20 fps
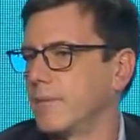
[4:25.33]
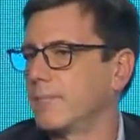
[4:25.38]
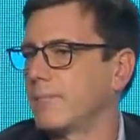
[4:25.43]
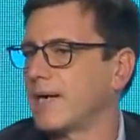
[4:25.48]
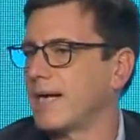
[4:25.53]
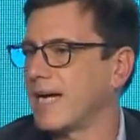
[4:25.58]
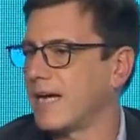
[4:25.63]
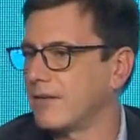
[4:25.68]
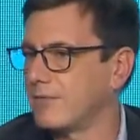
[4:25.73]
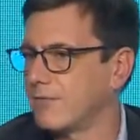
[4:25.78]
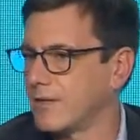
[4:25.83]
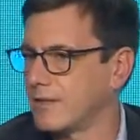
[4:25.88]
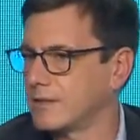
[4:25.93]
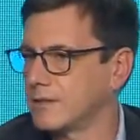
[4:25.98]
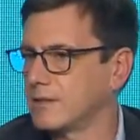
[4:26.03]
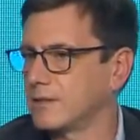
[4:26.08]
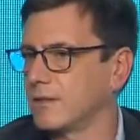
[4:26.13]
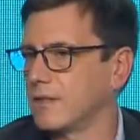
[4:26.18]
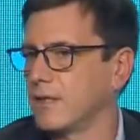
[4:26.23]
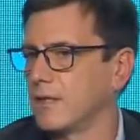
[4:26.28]

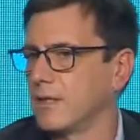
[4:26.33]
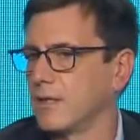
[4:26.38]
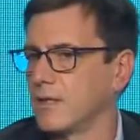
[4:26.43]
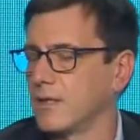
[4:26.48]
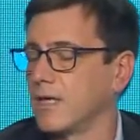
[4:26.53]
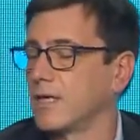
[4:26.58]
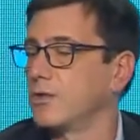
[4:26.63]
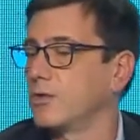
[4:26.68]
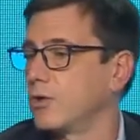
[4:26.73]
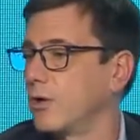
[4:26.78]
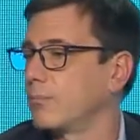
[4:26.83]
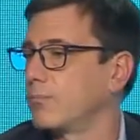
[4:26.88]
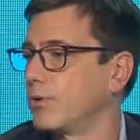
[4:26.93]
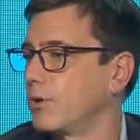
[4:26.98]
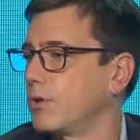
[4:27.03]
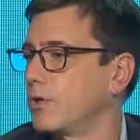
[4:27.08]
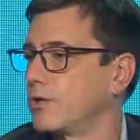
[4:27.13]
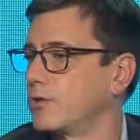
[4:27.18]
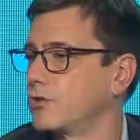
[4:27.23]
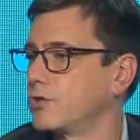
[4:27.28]
private
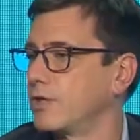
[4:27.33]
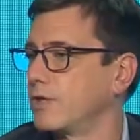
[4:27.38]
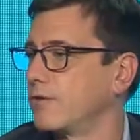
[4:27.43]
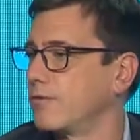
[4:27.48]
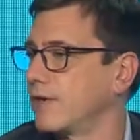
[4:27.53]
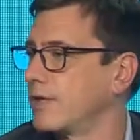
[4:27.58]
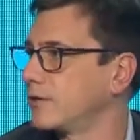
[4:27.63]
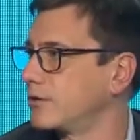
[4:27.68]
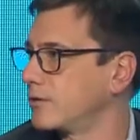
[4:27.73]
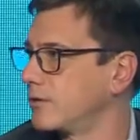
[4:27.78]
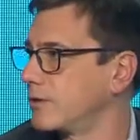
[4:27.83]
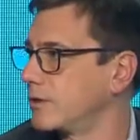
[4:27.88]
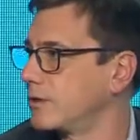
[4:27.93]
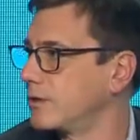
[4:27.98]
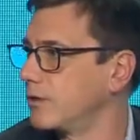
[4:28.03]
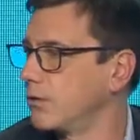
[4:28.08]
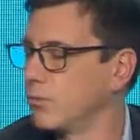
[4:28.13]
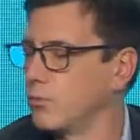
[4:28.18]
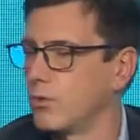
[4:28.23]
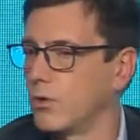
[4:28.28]
renewable generator in
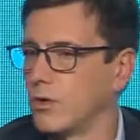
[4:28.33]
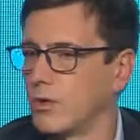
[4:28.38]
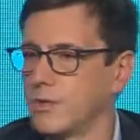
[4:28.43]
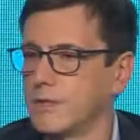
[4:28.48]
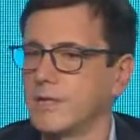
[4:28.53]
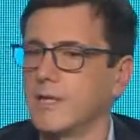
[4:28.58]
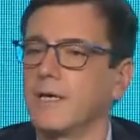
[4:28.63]
the world,